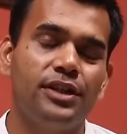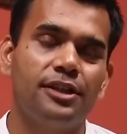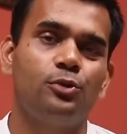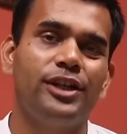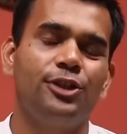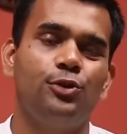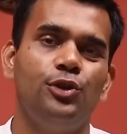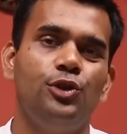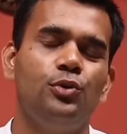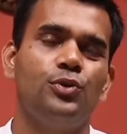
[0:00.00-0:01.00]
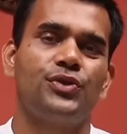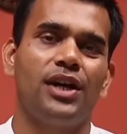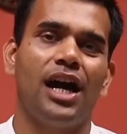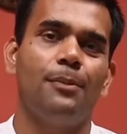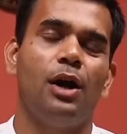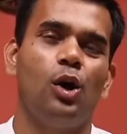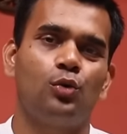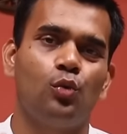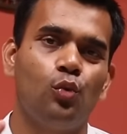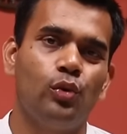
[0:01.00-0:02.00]
We are going to use
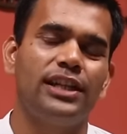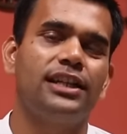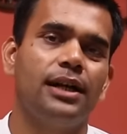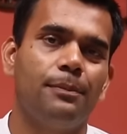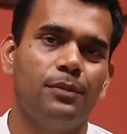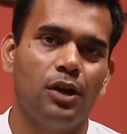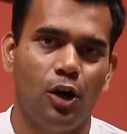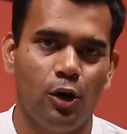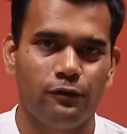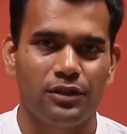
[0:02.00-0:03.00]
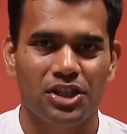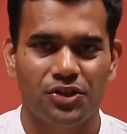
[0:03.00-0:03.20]
about 1 cup of